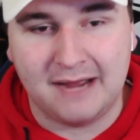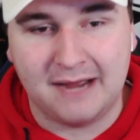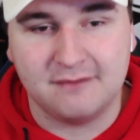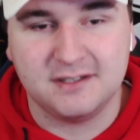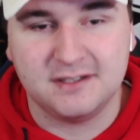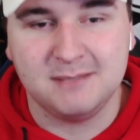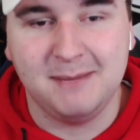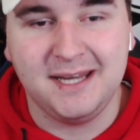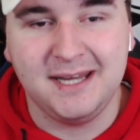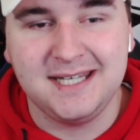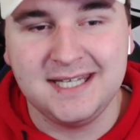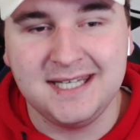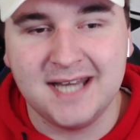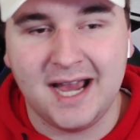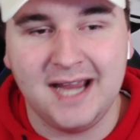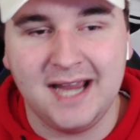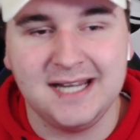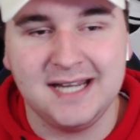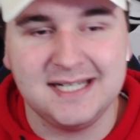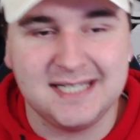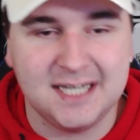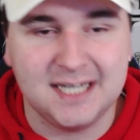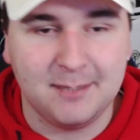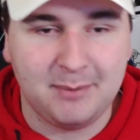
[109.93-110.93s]
He made
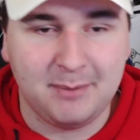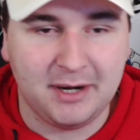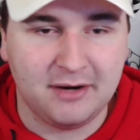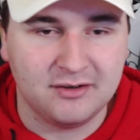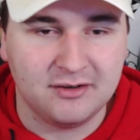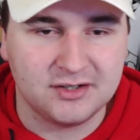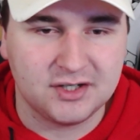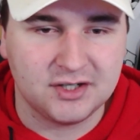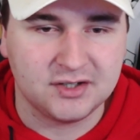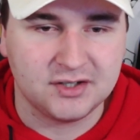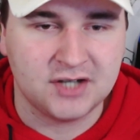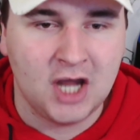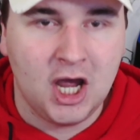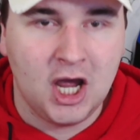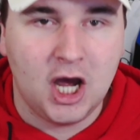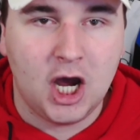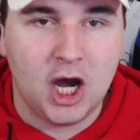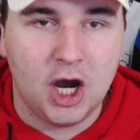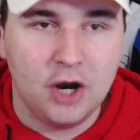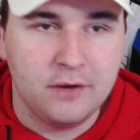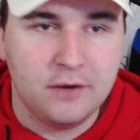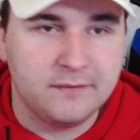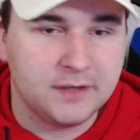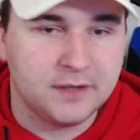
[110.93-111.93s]
90 appearances
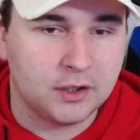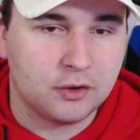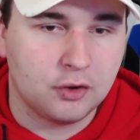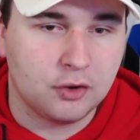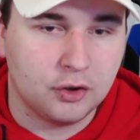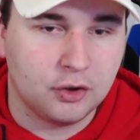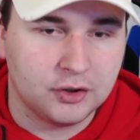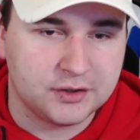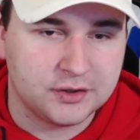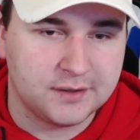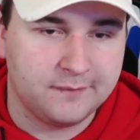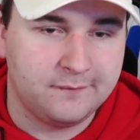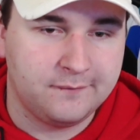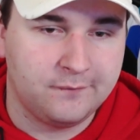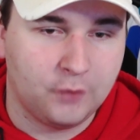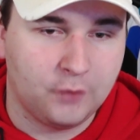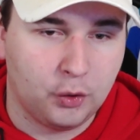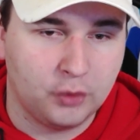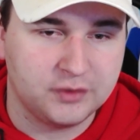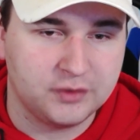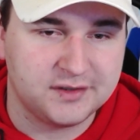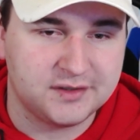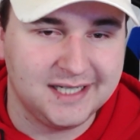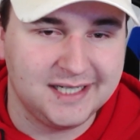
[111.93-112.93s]
over the course of
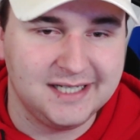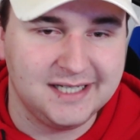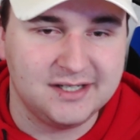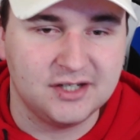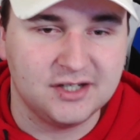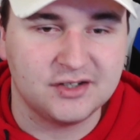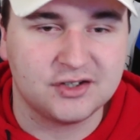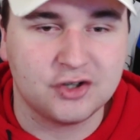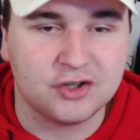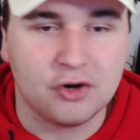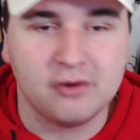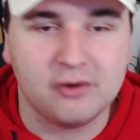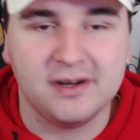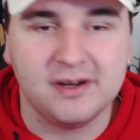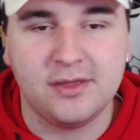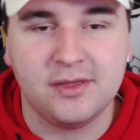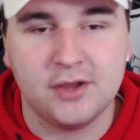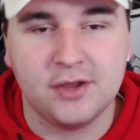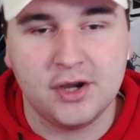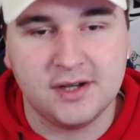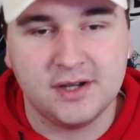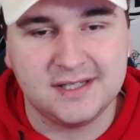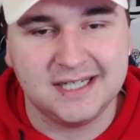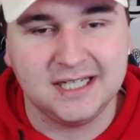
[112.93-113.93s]
4 seasons, scoring
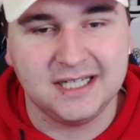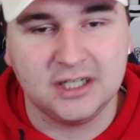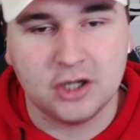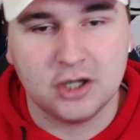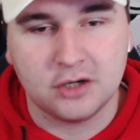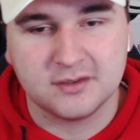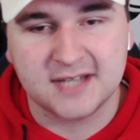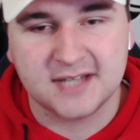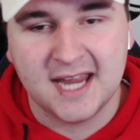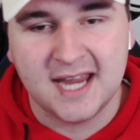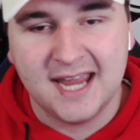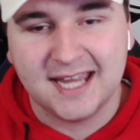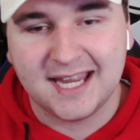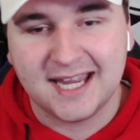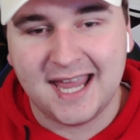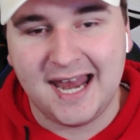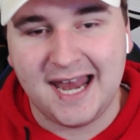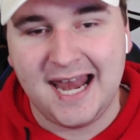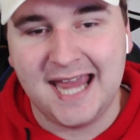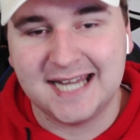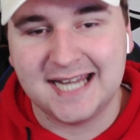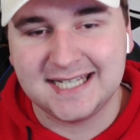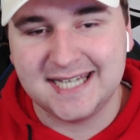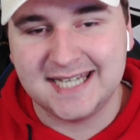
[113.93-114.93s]
13 goals,
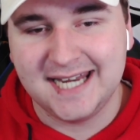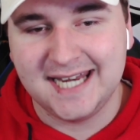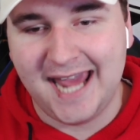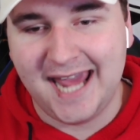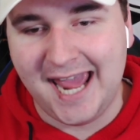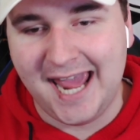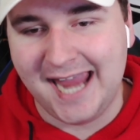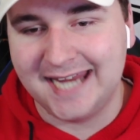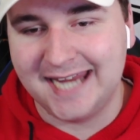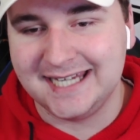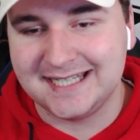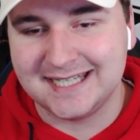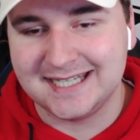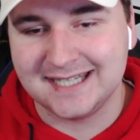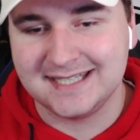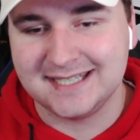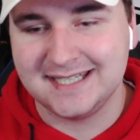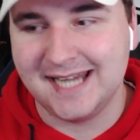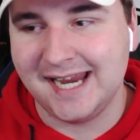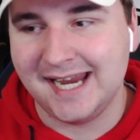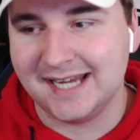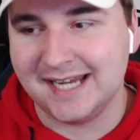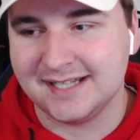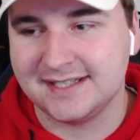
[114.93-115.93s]
collecting 8
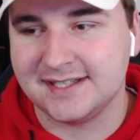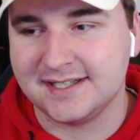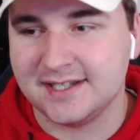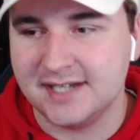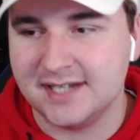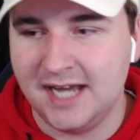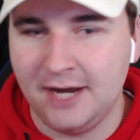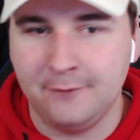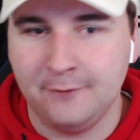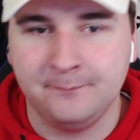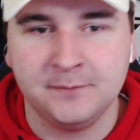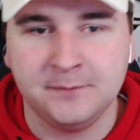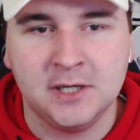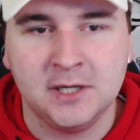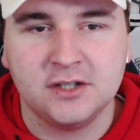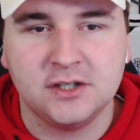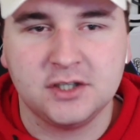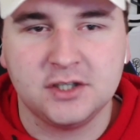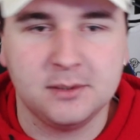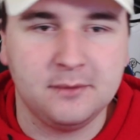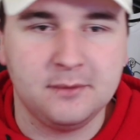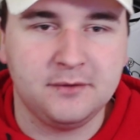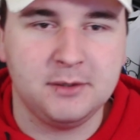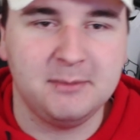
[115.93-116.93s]
assists. Now,
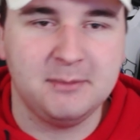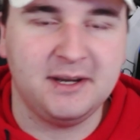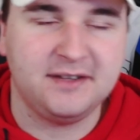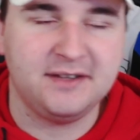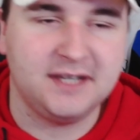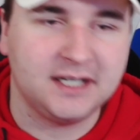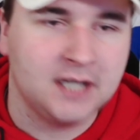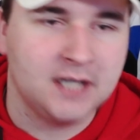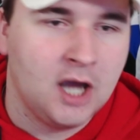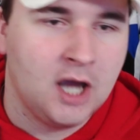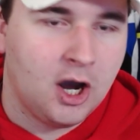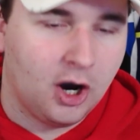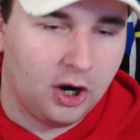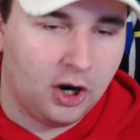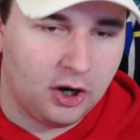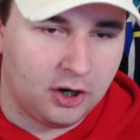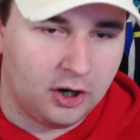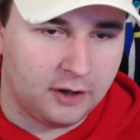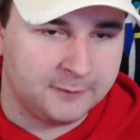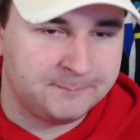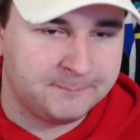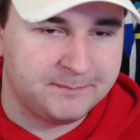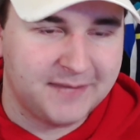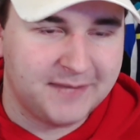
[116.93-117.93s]
some of you may think,
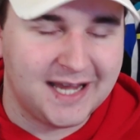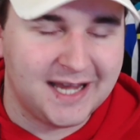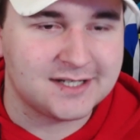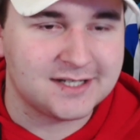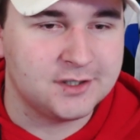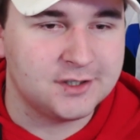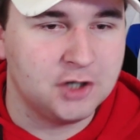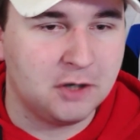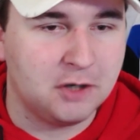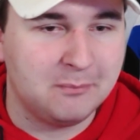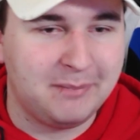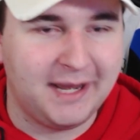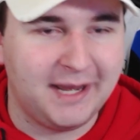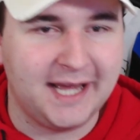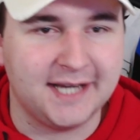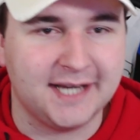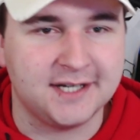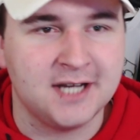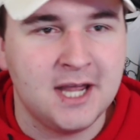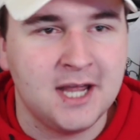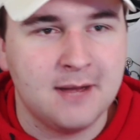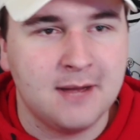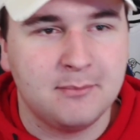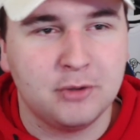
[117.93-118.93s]
oh, that's not bad,
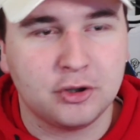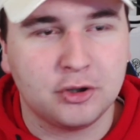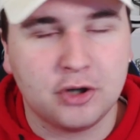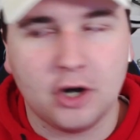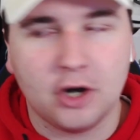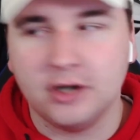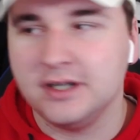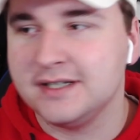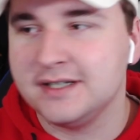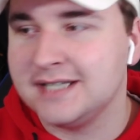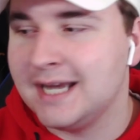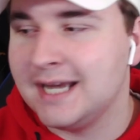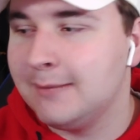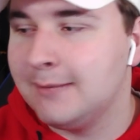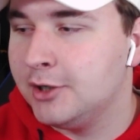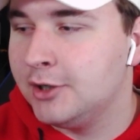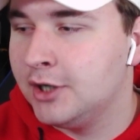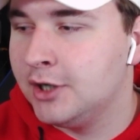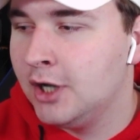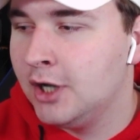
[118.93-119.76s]
but Connor Salmon